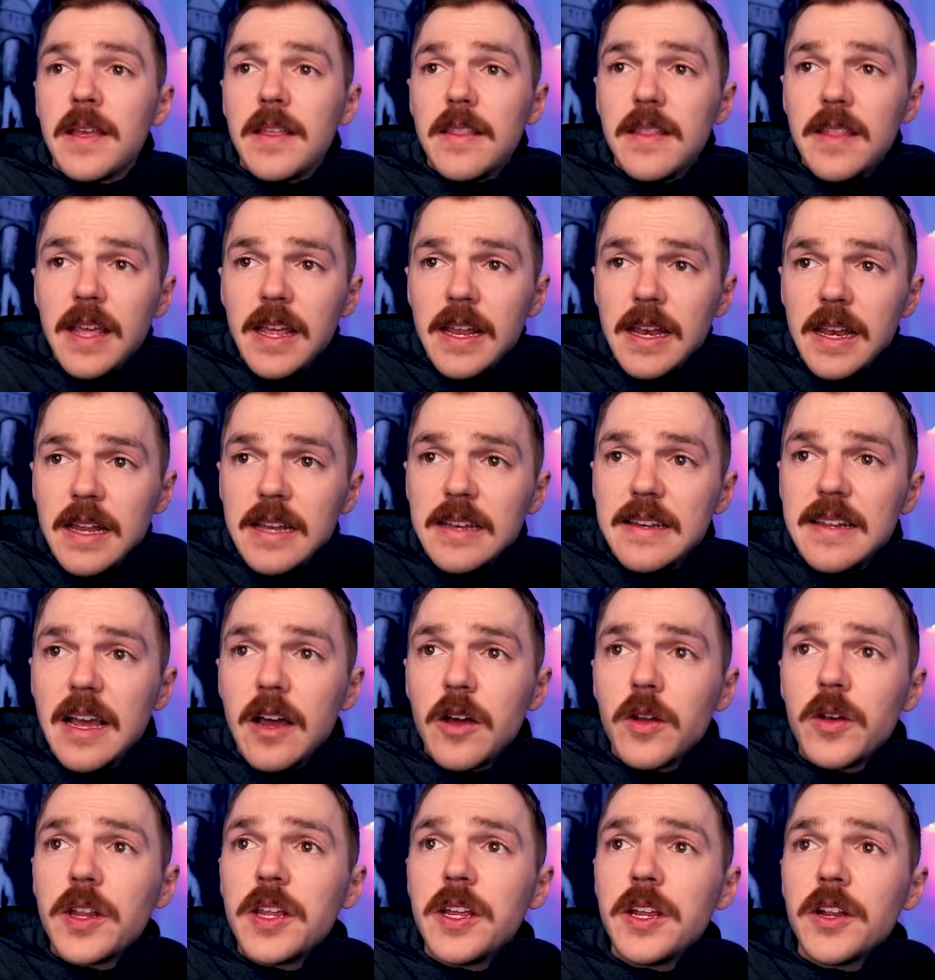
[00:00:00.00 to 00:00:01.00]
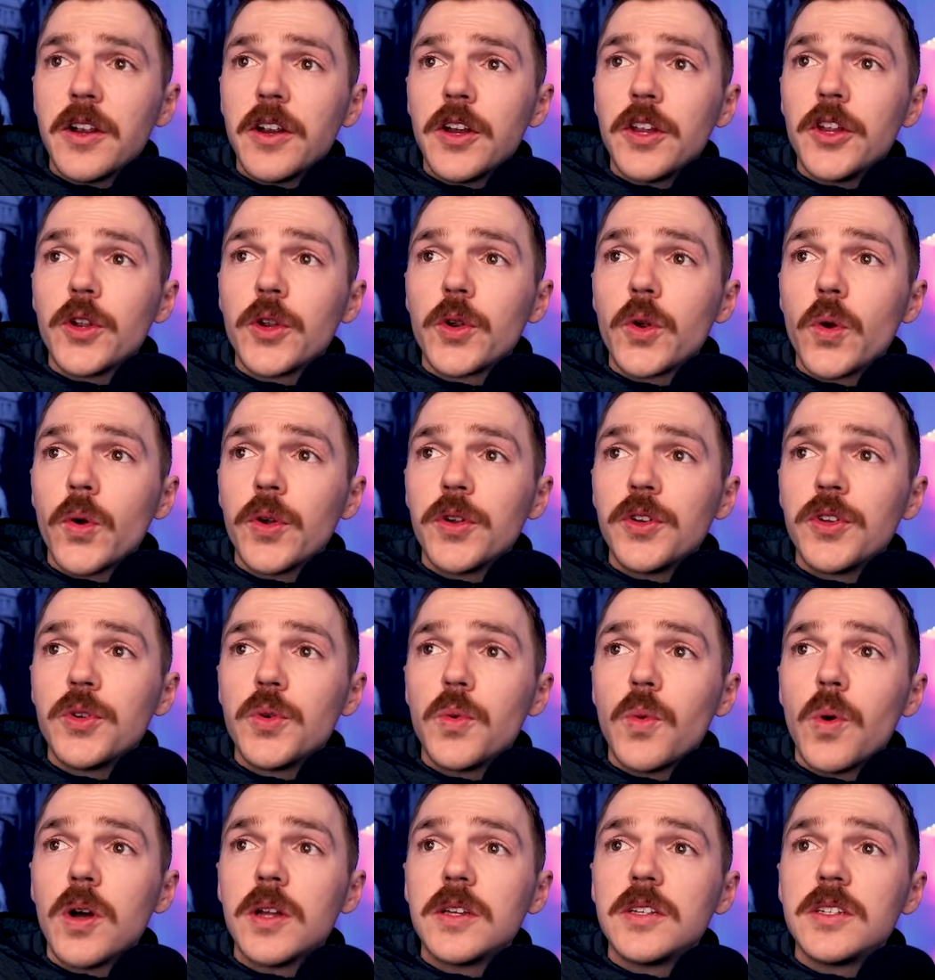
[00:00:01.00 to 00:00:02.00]
Then down here, you're going to
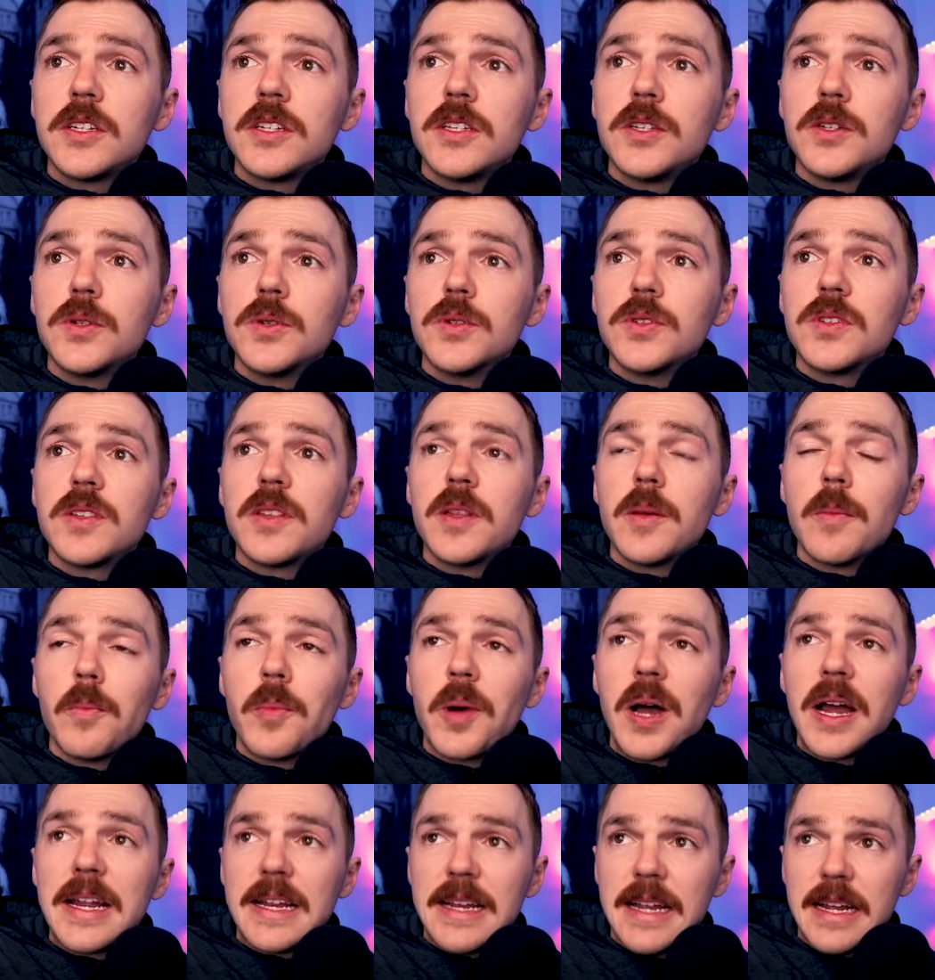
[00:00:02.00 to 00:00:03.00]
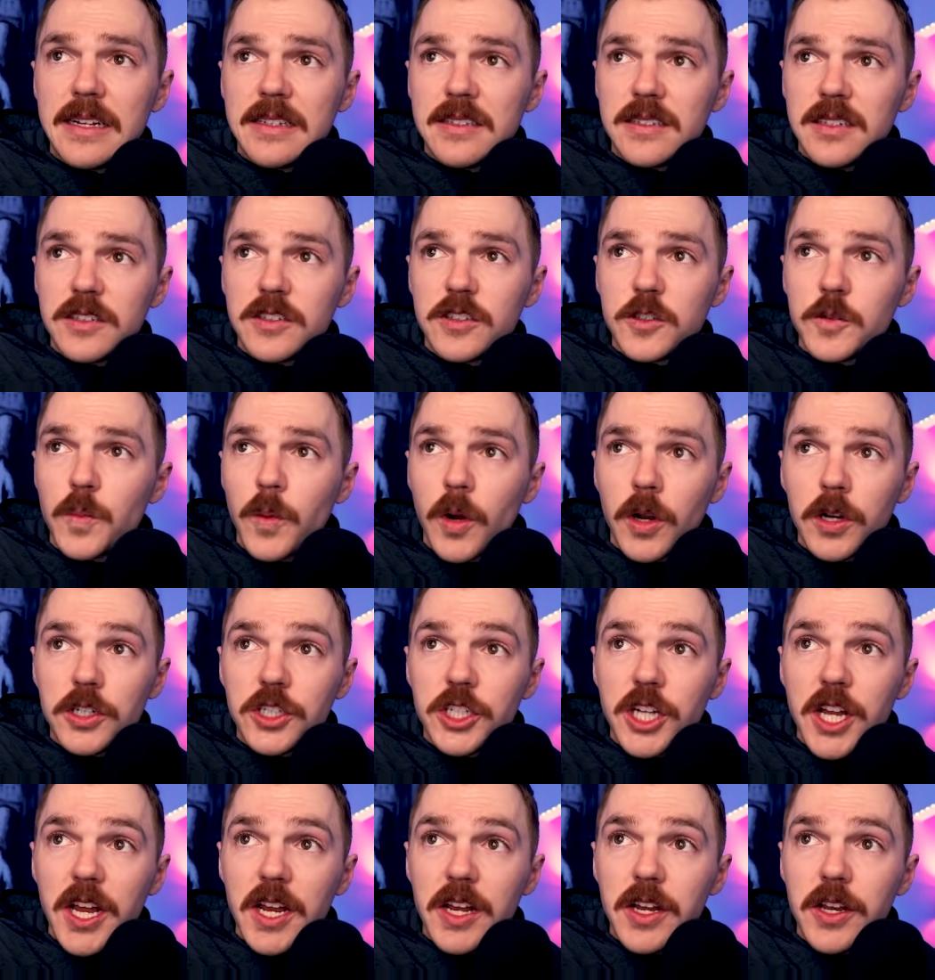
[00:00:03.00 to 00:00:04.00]
want to use the Binance smart
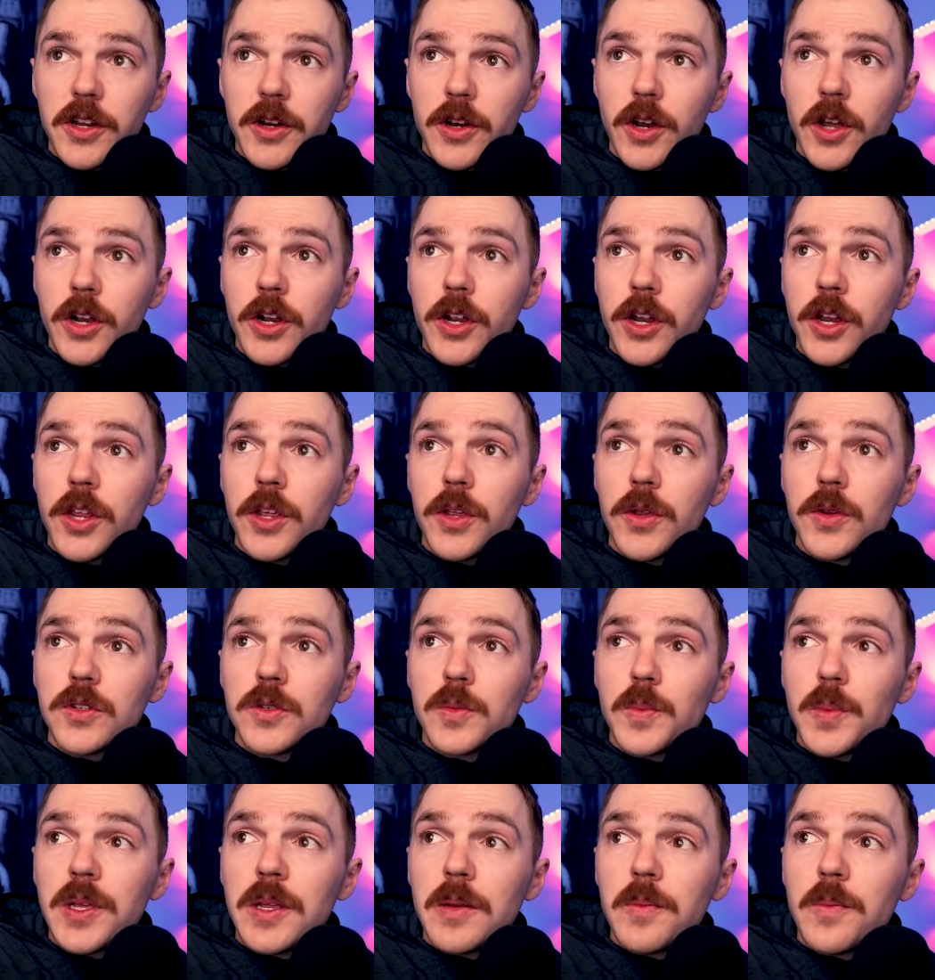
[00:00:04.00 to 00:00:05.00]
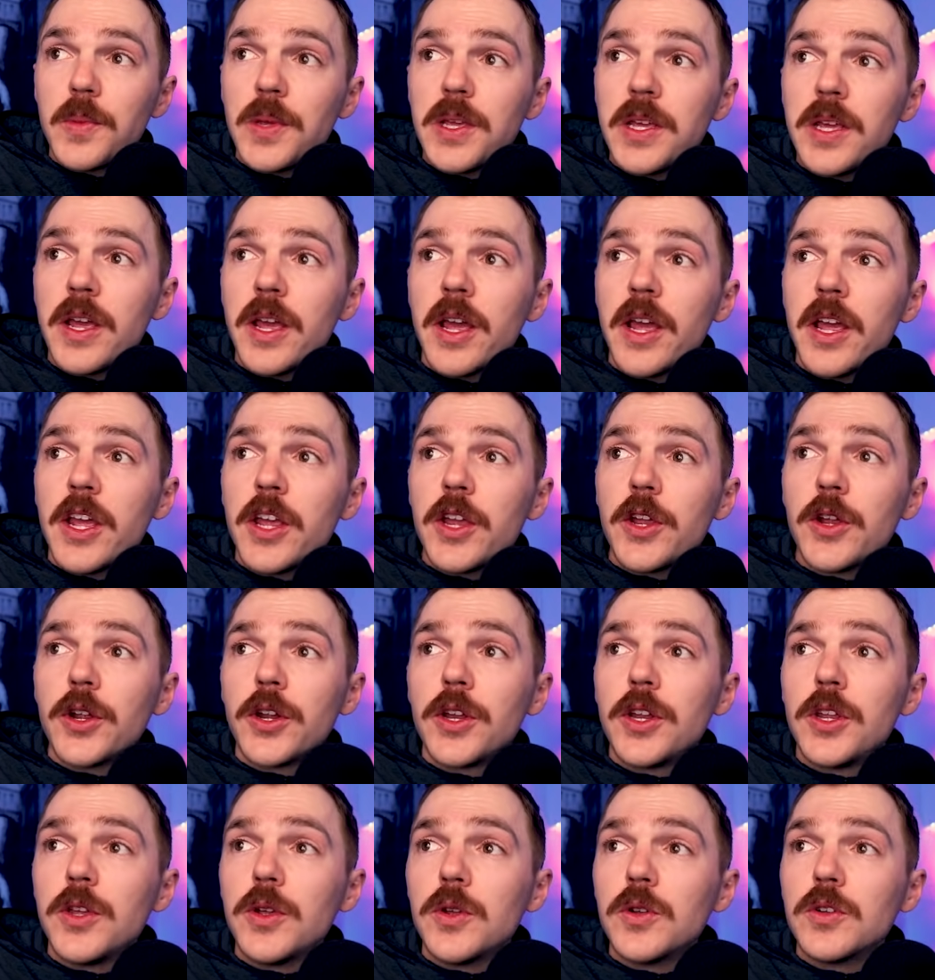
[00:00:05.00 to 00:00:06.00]
chain. You're not going to use BNB, you're
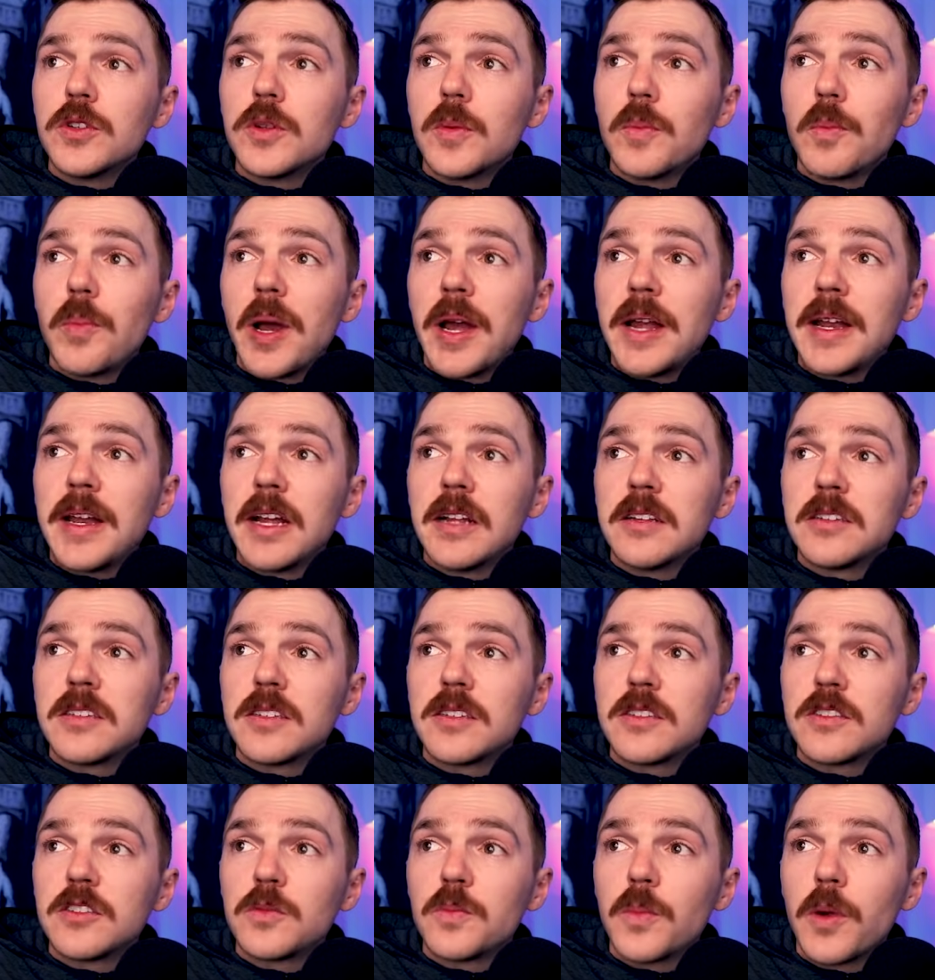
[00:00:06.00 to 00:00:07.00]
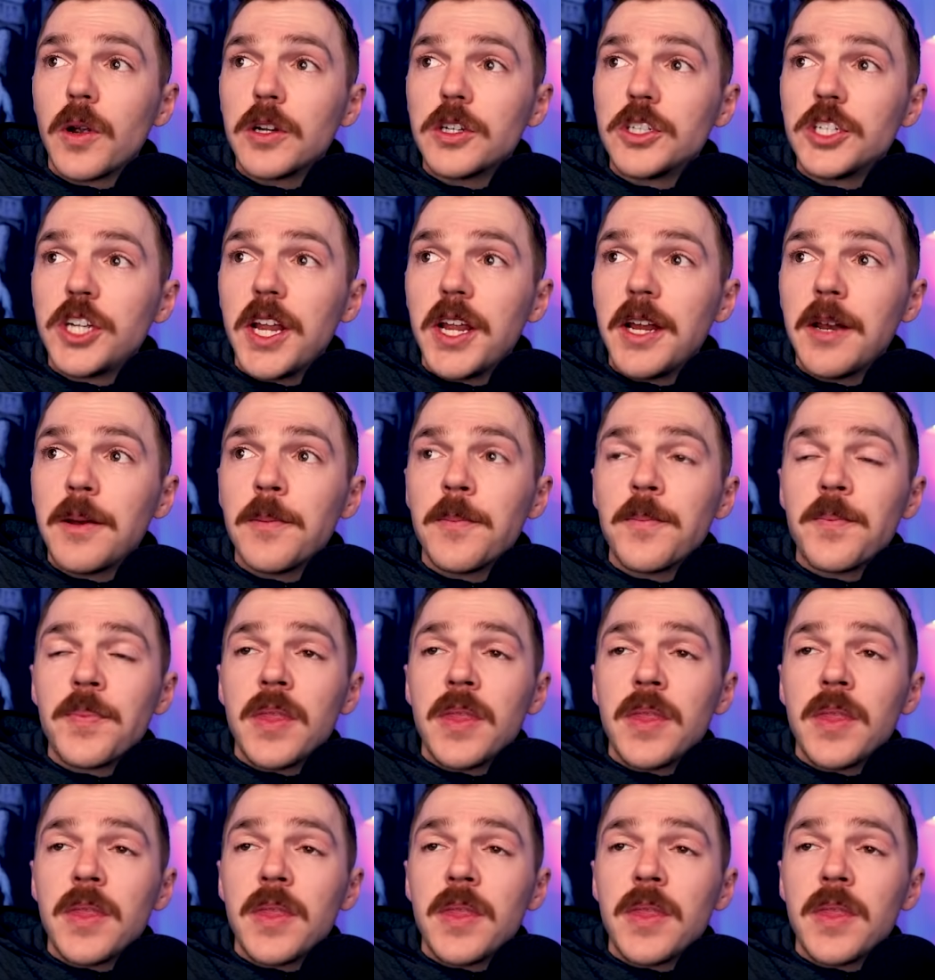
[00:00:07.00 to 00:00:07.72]
going to use Binance smart chain.